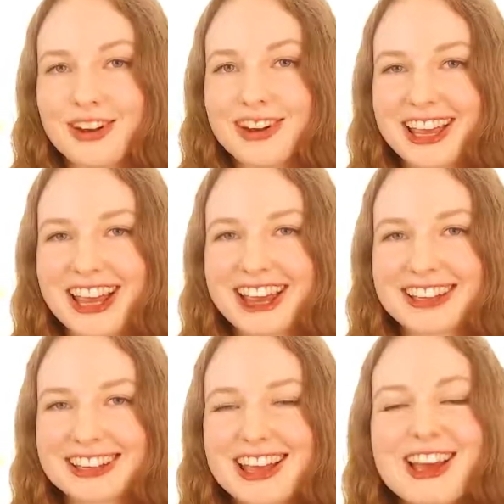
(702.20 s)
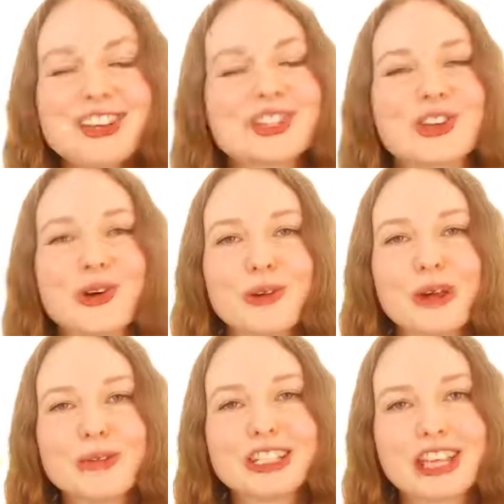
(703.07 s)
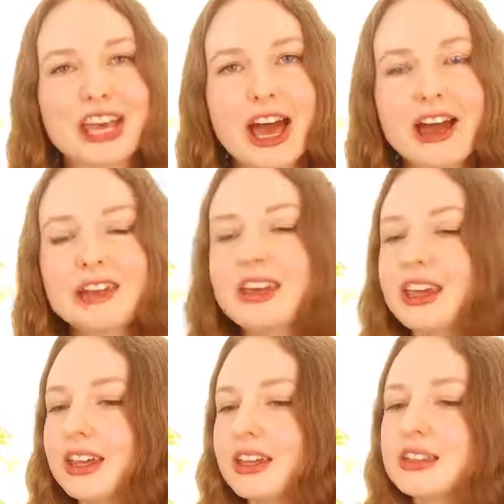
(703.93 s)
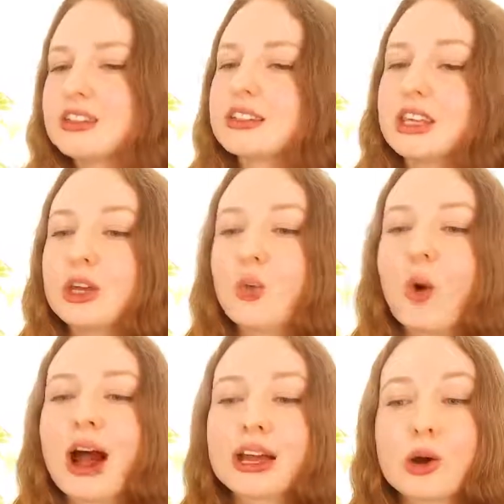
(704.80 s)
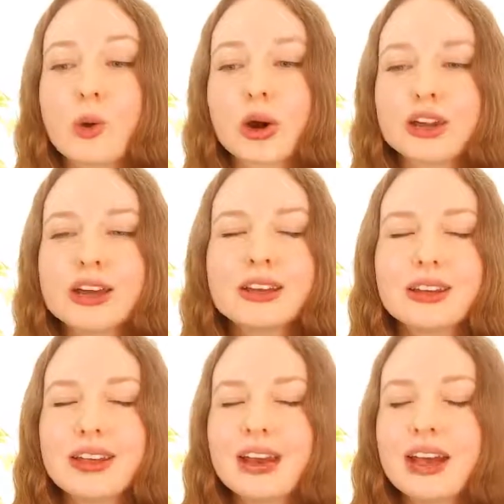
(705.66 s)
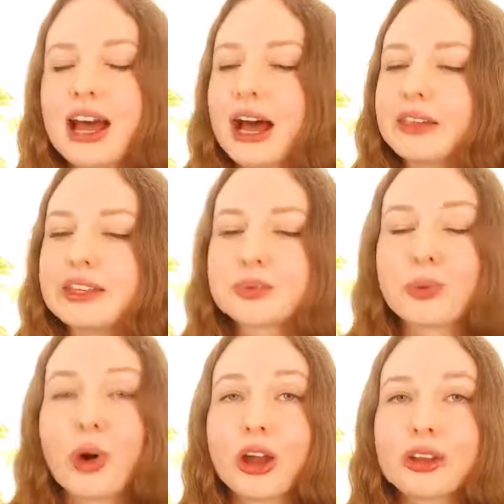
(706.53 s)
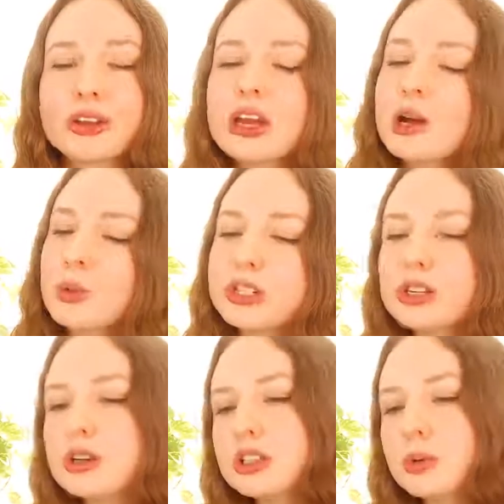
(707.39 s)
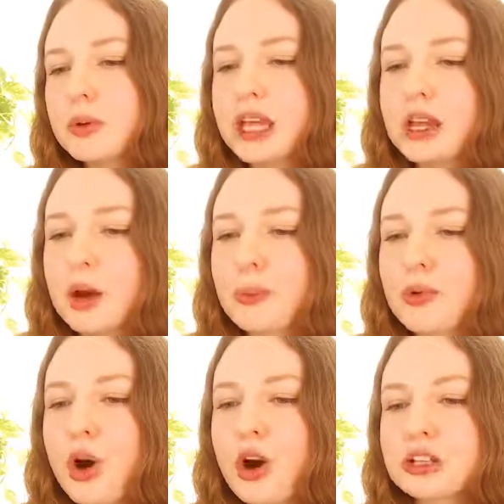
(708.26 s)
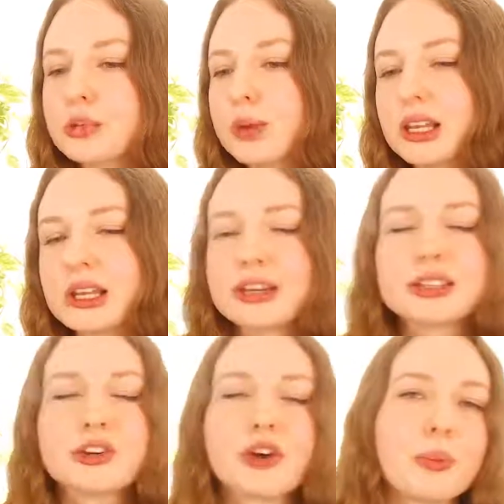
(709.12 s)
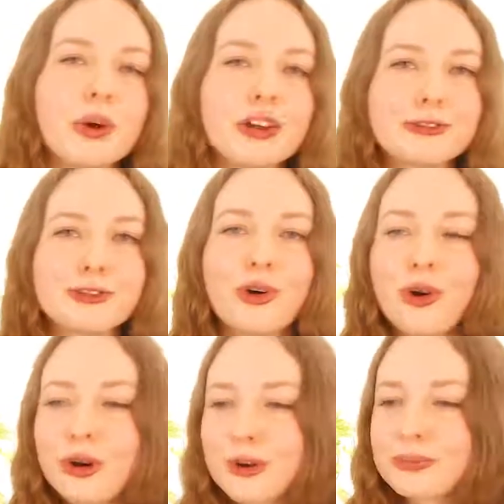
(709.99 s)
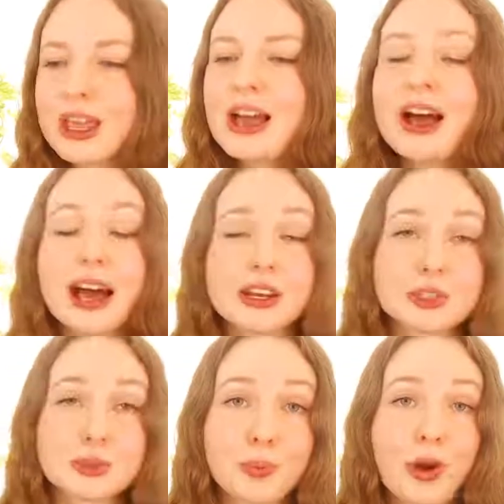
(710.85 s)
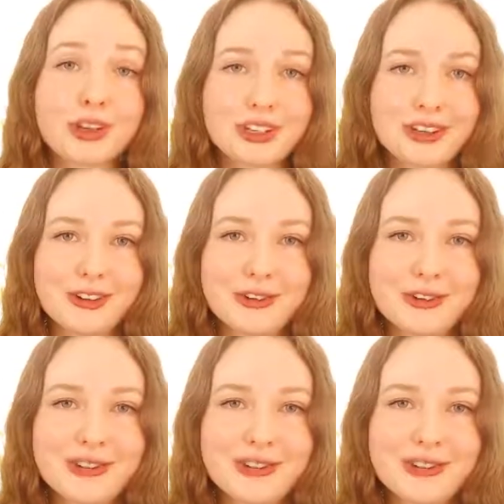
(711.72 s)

Okay, so remember tan is the y-coordinate at this point, which looks to be approximately zero point four, and it's positive.